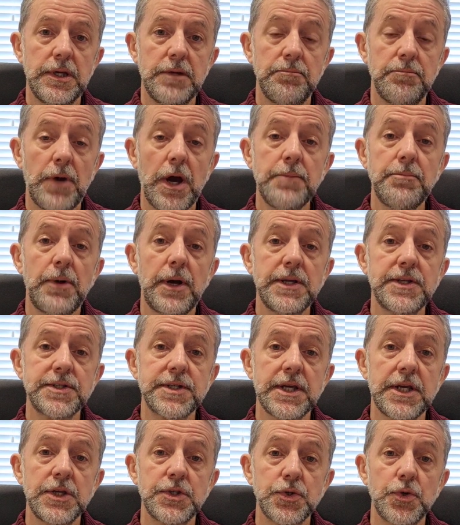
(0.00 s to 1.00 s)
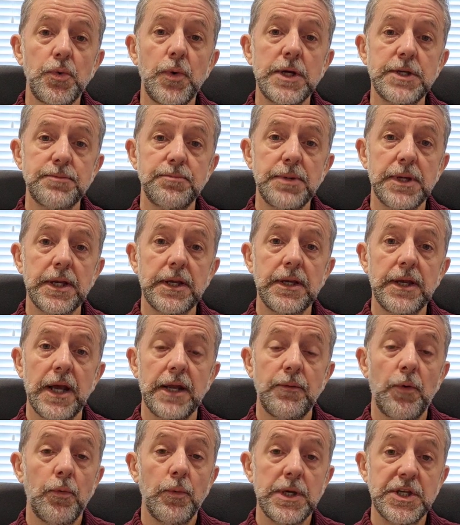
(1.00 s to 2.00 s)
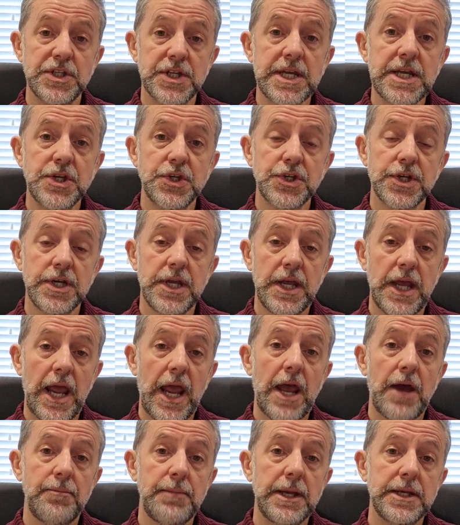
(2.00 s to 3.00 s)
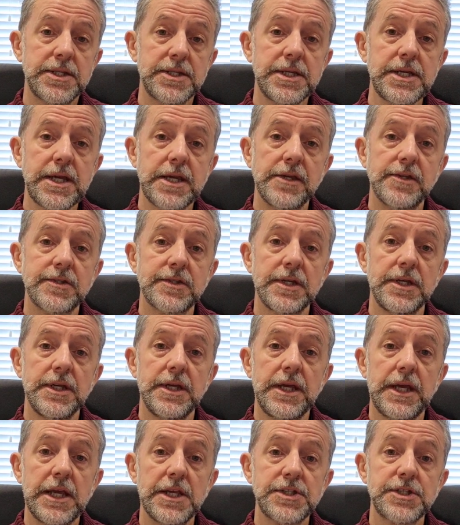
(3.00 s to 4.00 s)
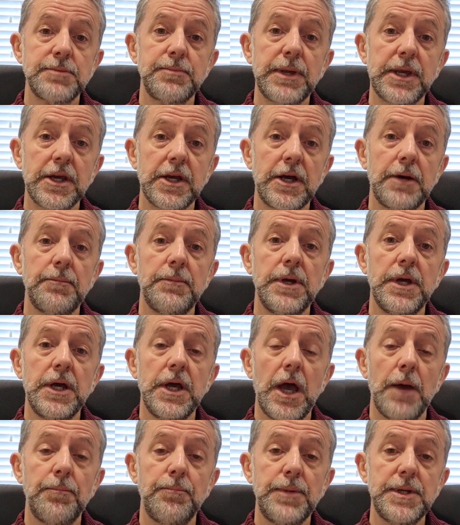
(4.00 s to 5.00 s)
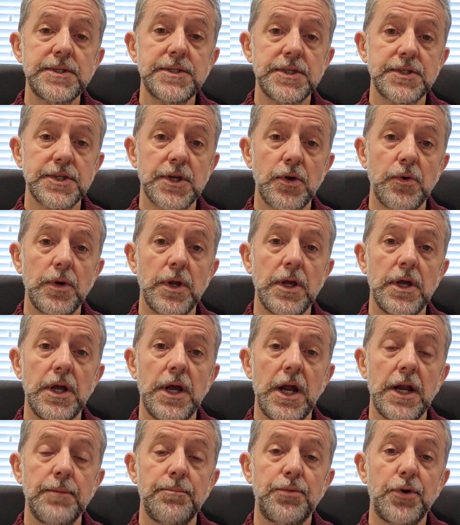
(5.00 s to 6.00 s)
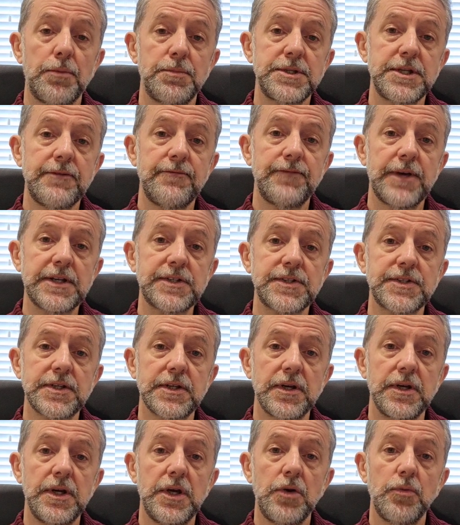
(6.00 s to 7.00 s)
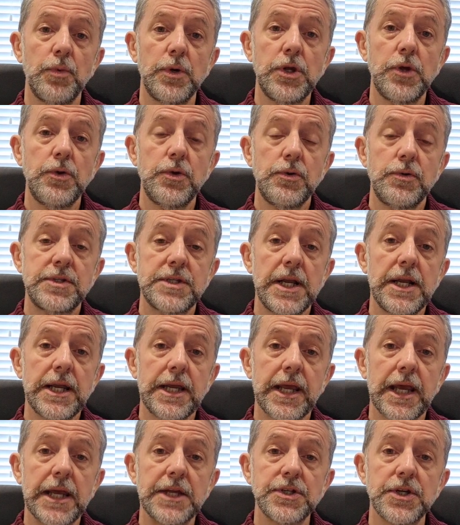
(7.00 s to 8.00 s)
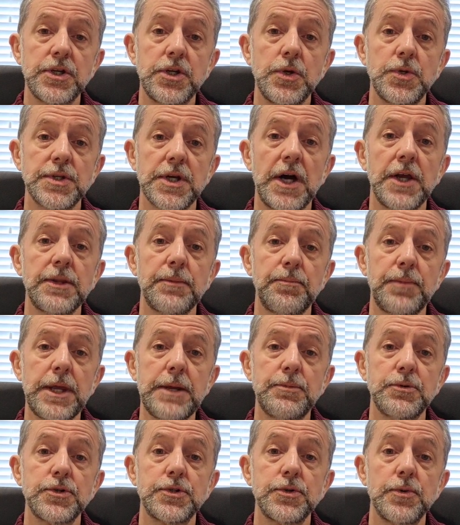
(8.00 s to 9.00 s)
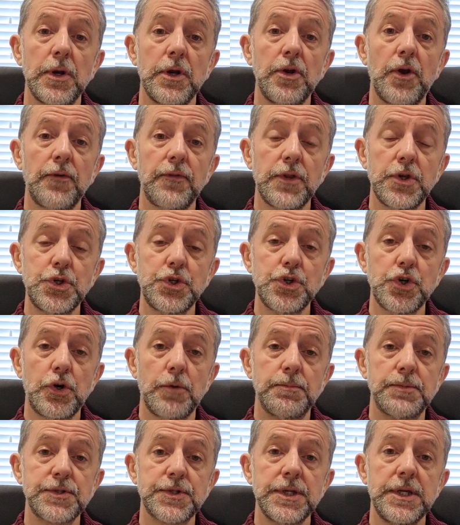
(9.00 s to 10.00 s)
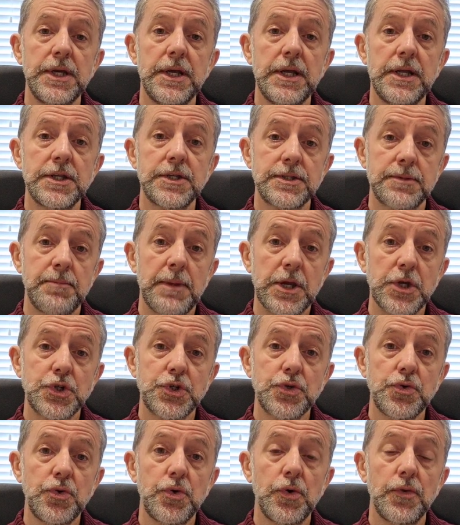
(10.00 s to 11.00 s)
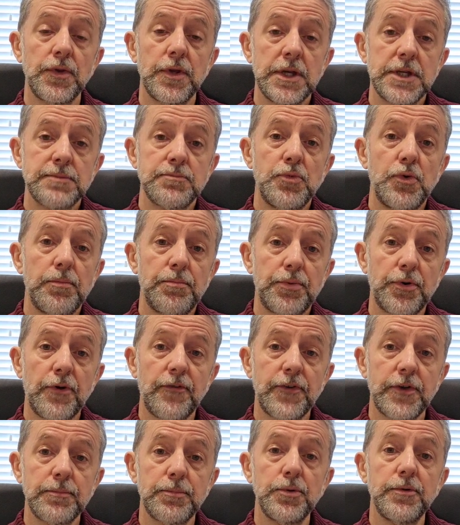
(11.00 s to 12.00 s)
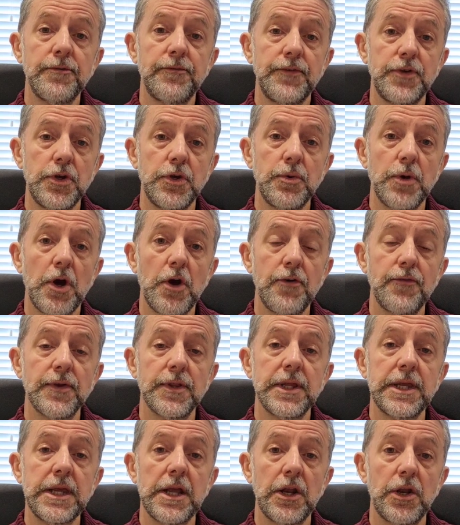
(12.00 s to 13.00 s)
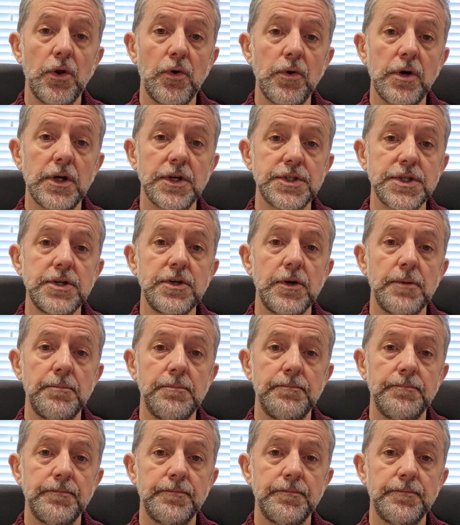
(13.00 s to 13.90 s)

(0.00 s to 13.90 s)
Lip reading: My mindset has always been, and what we teach our mentees, is to become a business owner and a property investor, where you delegate and use other people to do a lot of the jobs to make sure that it's more profitable for you over the longer term.